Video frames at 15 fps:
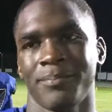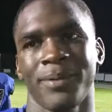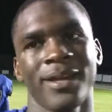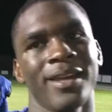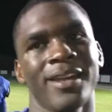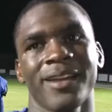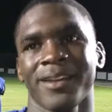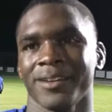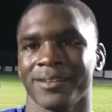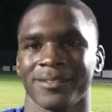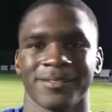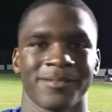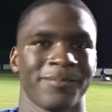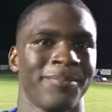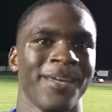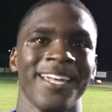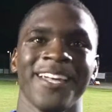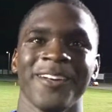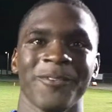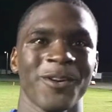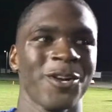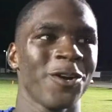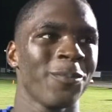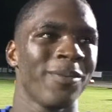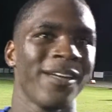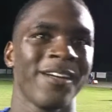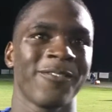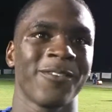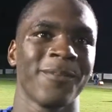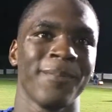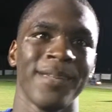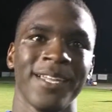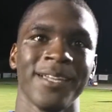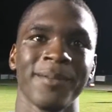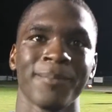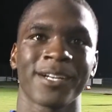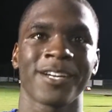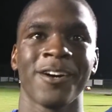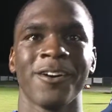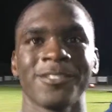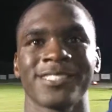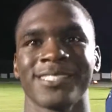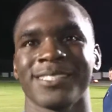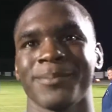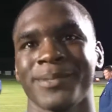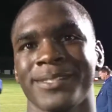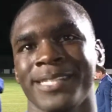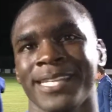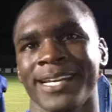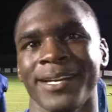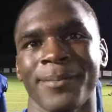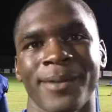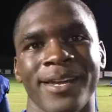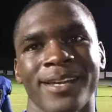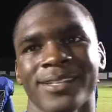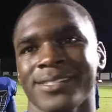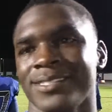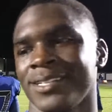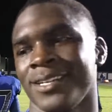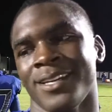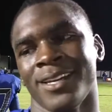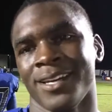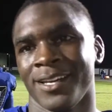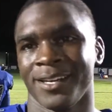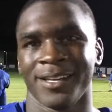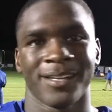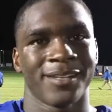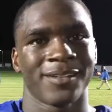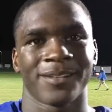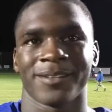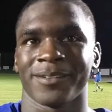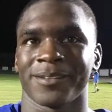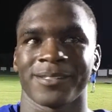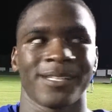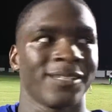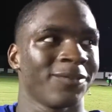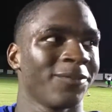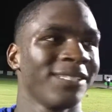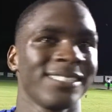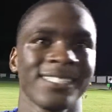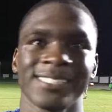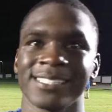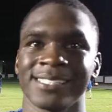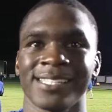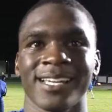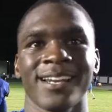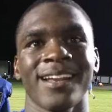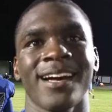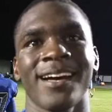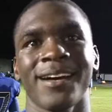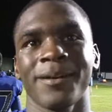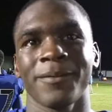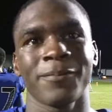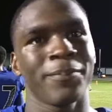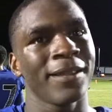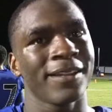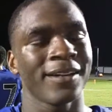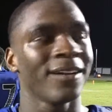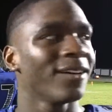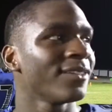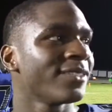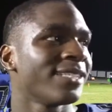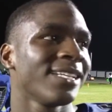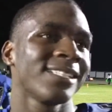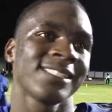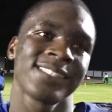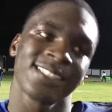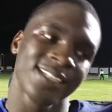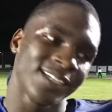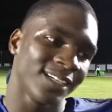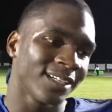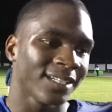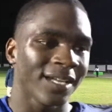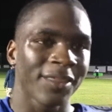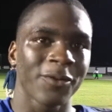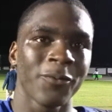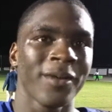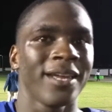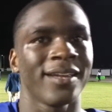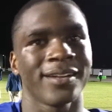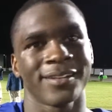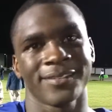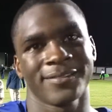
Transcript: Big, big, real big for me, my coaches, and my teammates. We just extended our season to another week.